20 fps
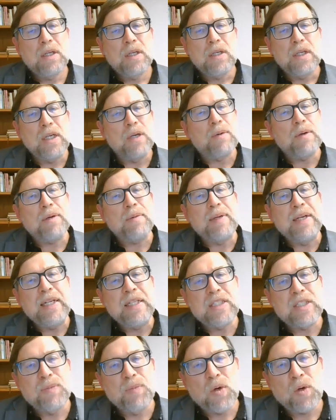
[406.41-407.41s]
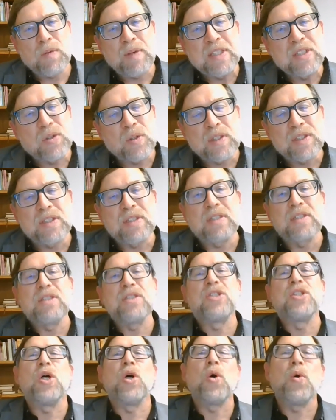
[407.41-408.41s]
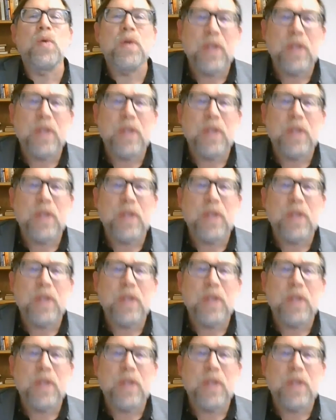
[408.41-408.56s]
you know what, we need some more resources. So